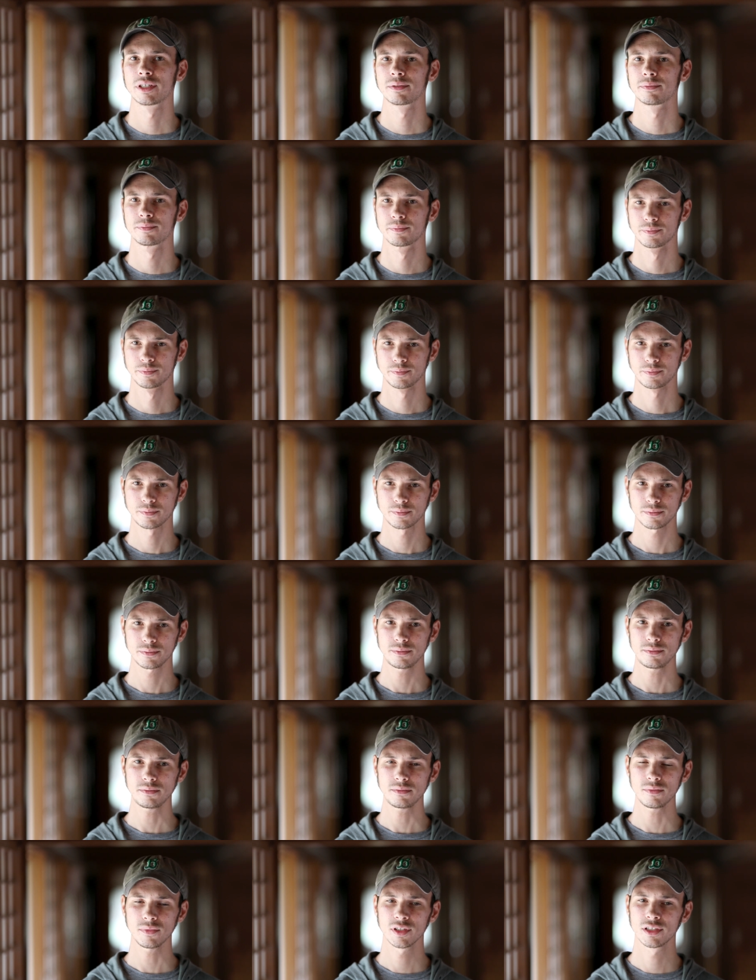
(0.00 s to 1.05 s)
ring,
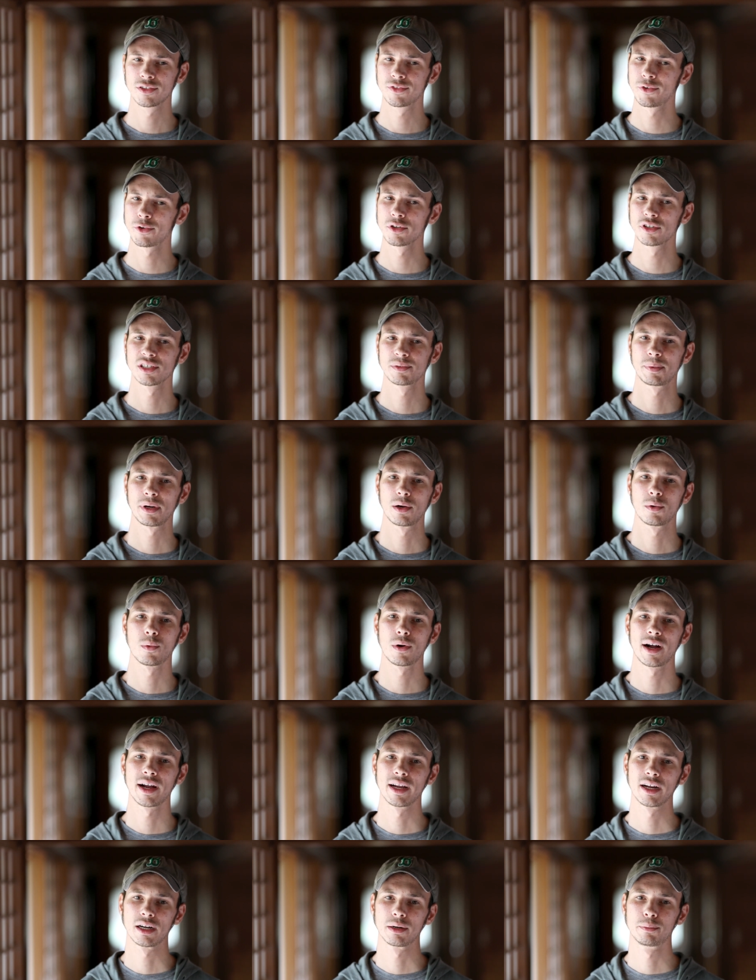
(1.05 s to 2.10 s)
it's focused by
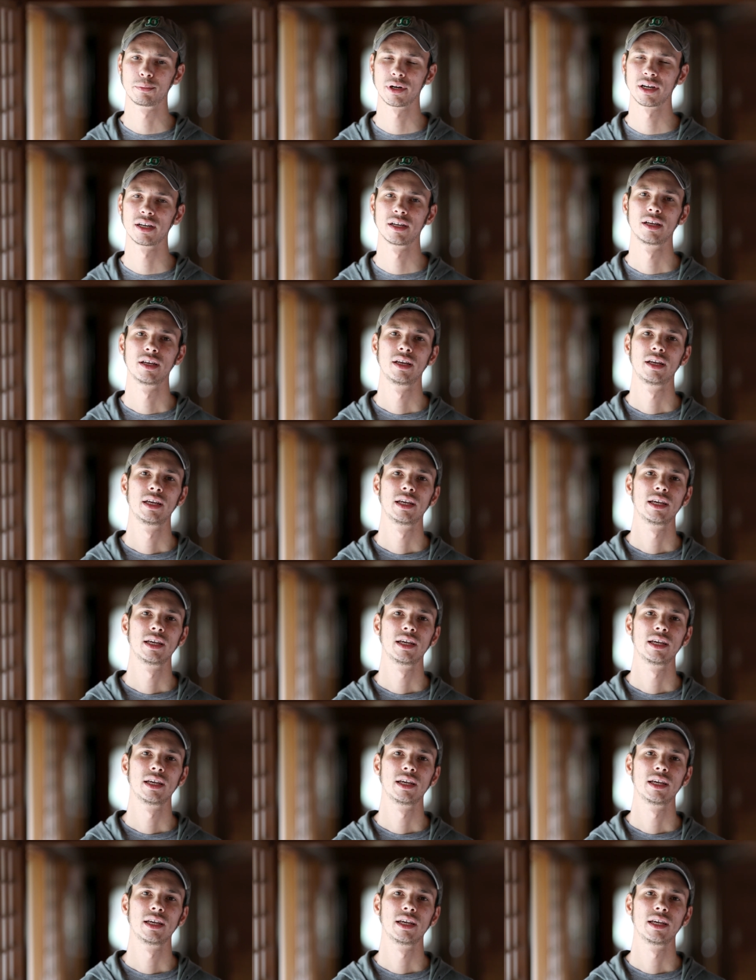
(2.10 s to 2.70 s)
wire, but